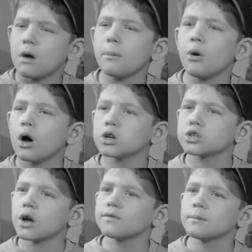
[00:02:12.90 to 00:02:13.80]
My
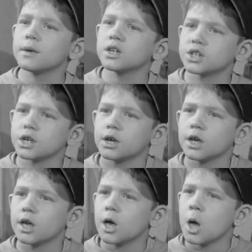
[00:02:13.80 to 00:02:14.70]
pa's awful busy.
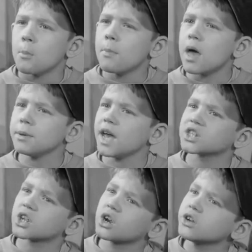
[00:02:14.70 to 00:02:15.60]
Maybe he
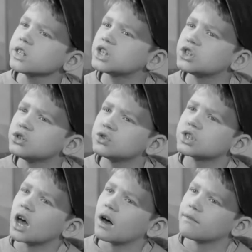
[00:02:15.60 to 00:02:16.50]
hasn't heard this new
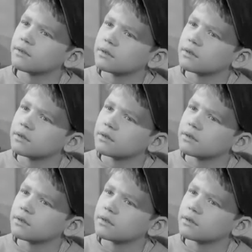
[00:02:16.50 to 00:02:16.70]
stuff.